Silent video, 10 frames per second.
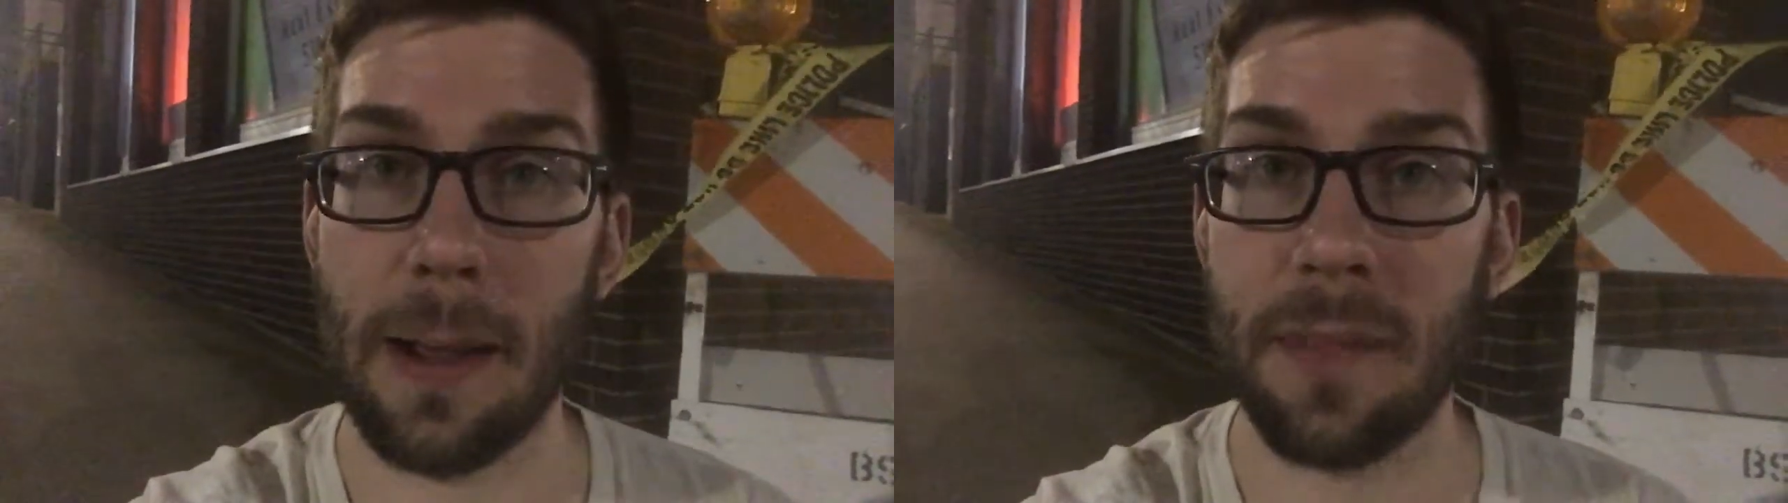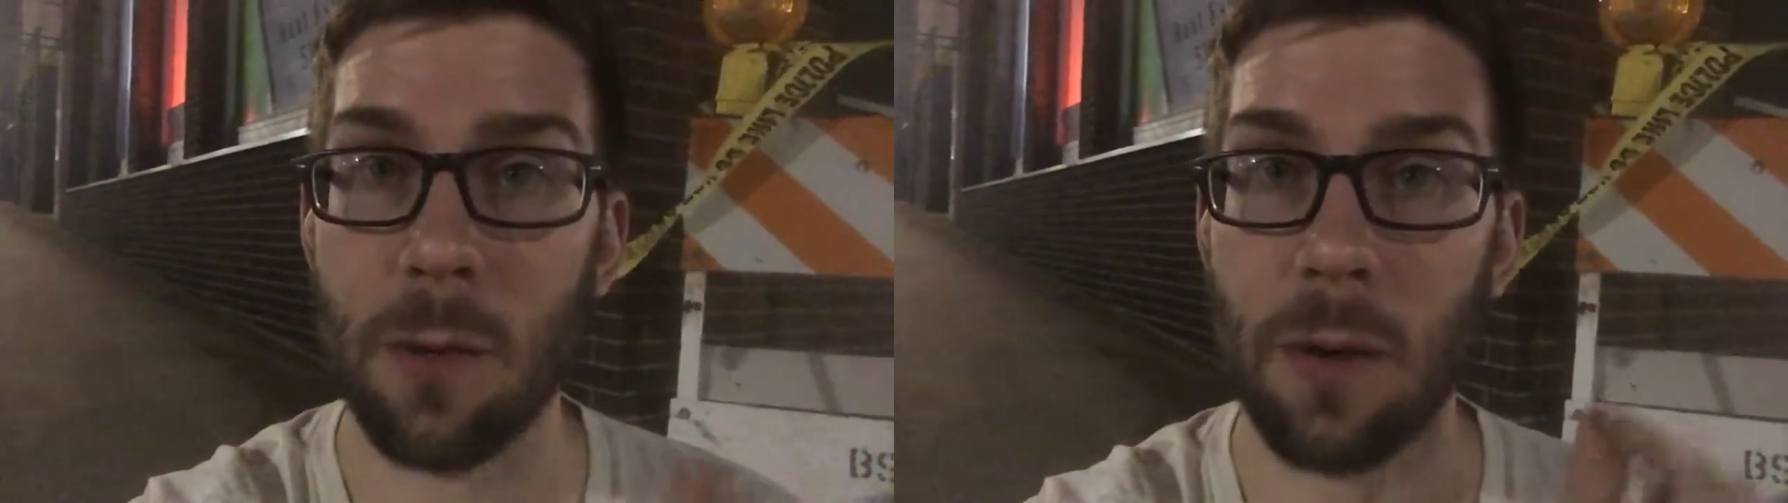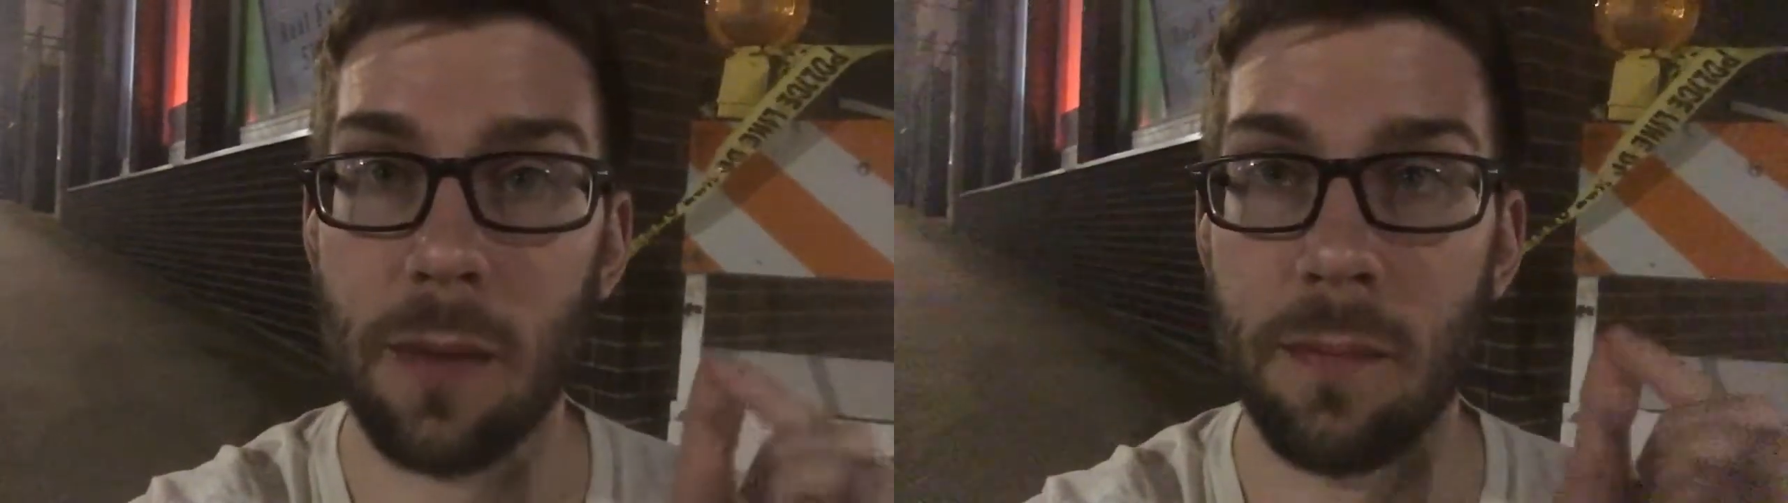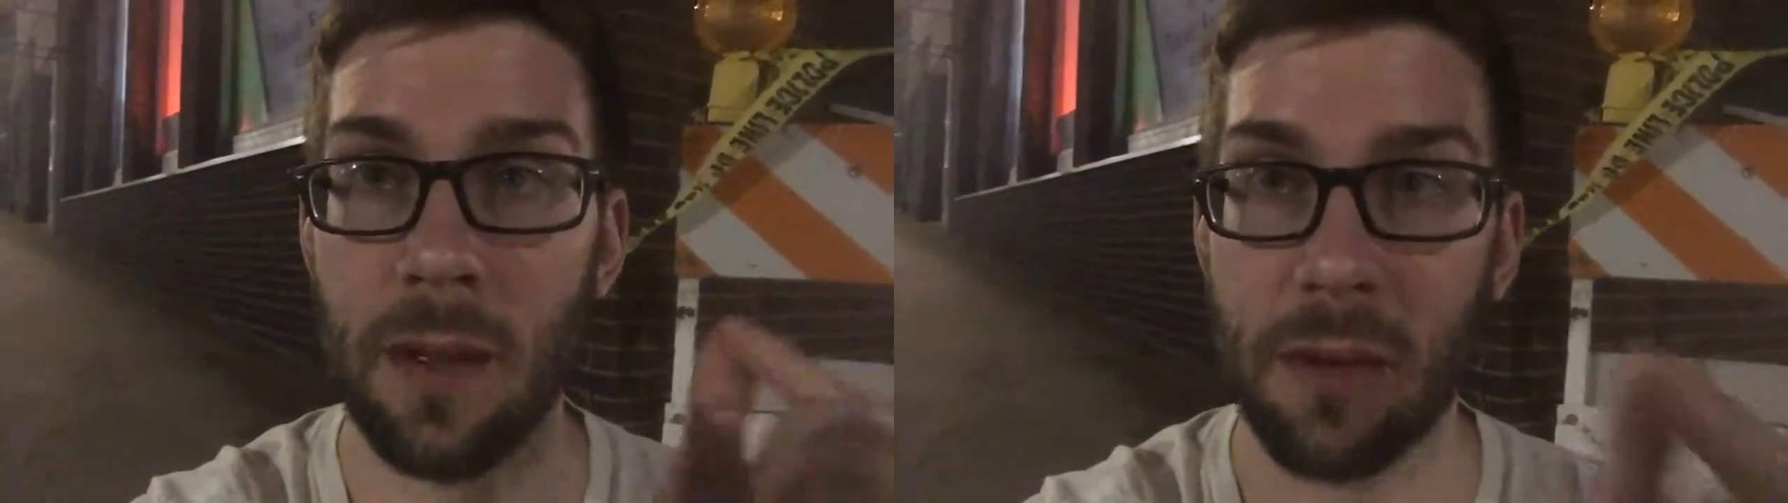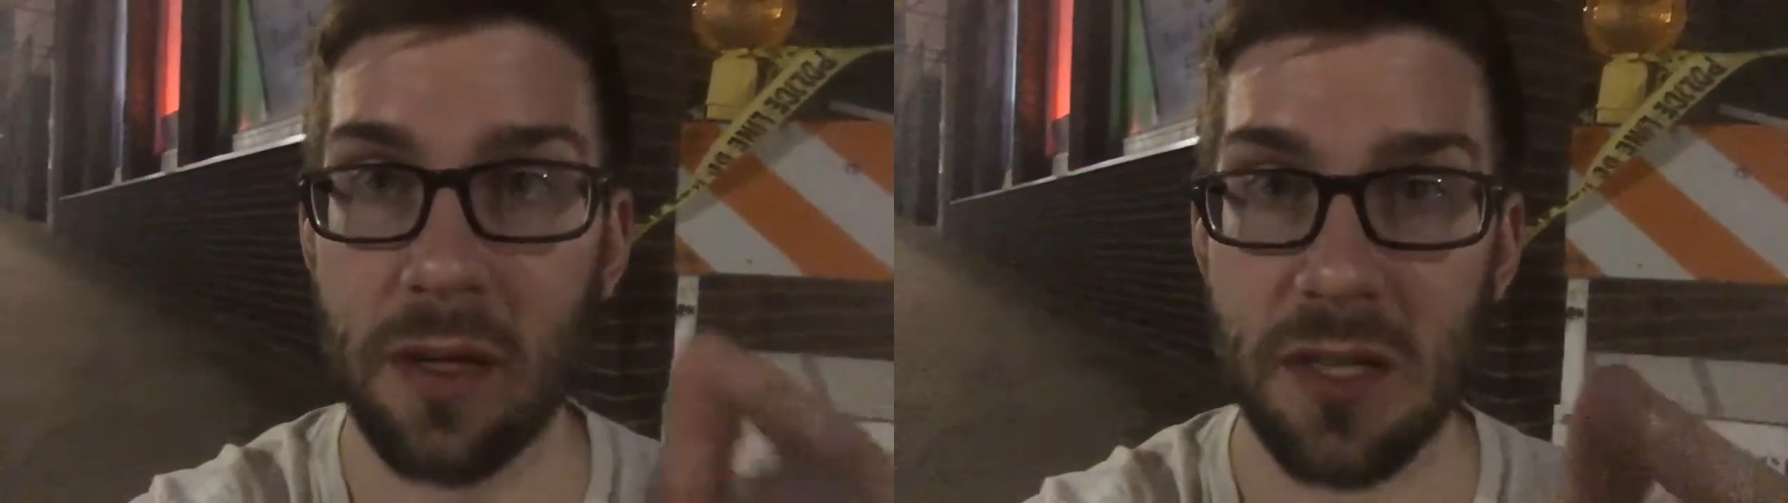that what
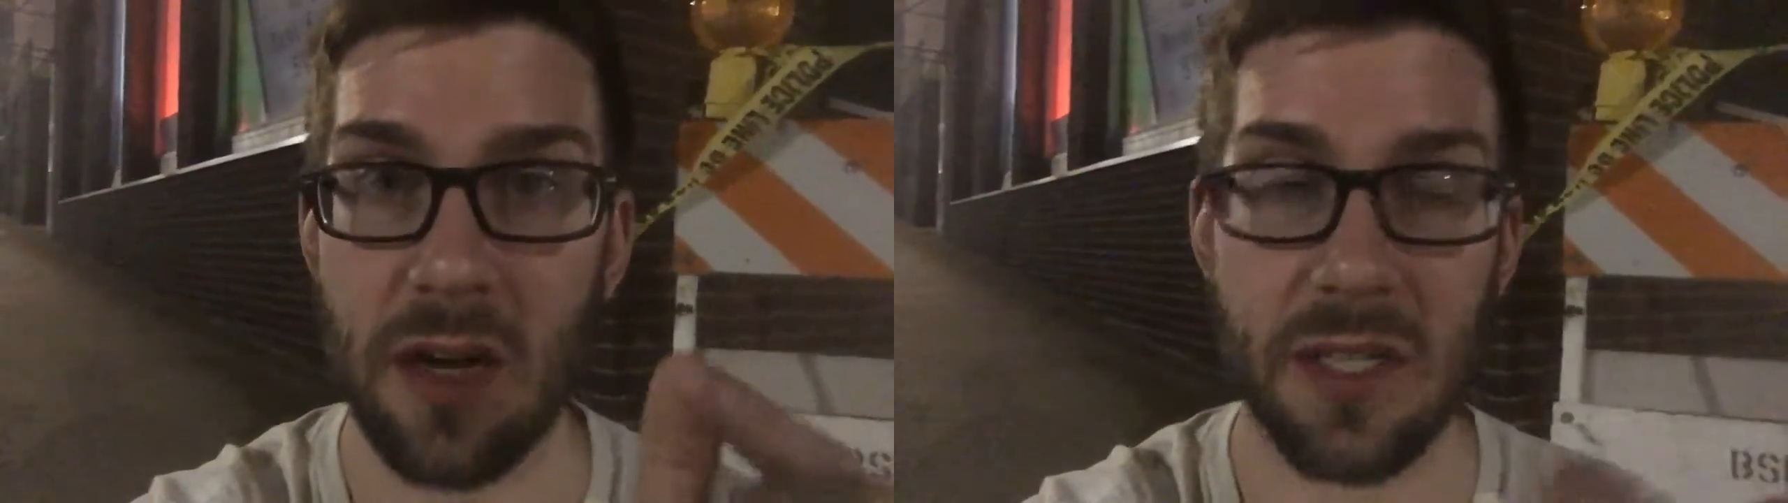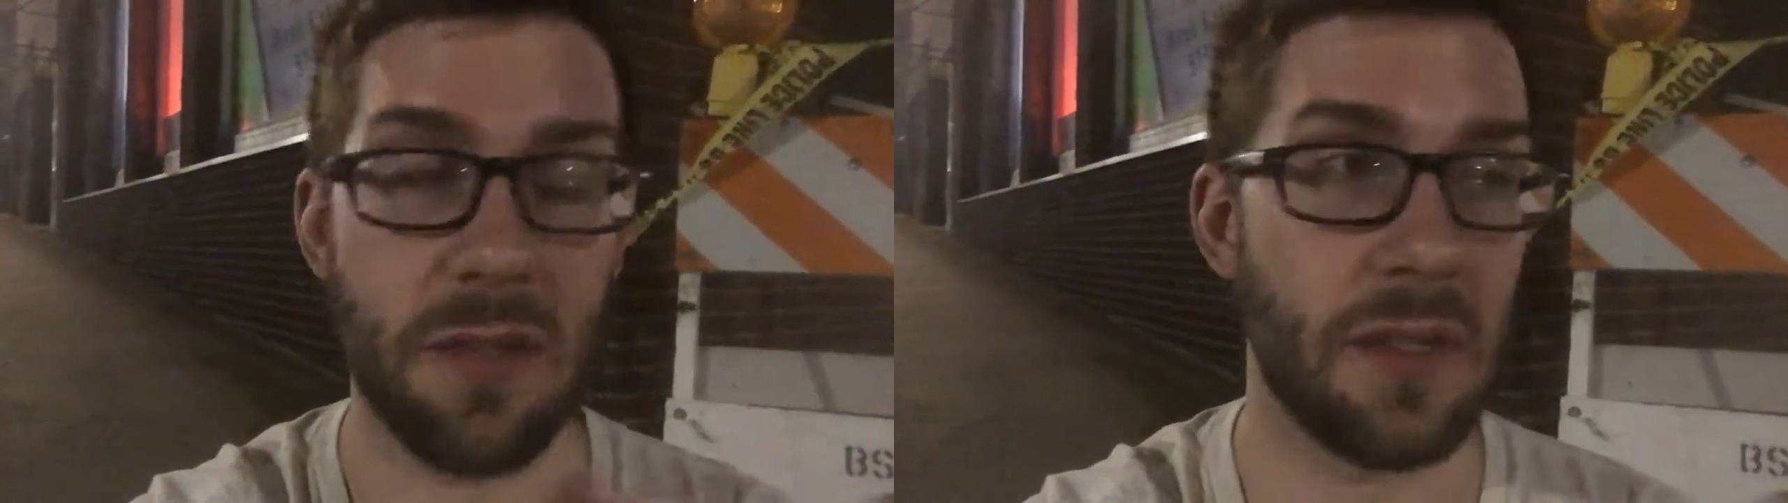I'm going to talk to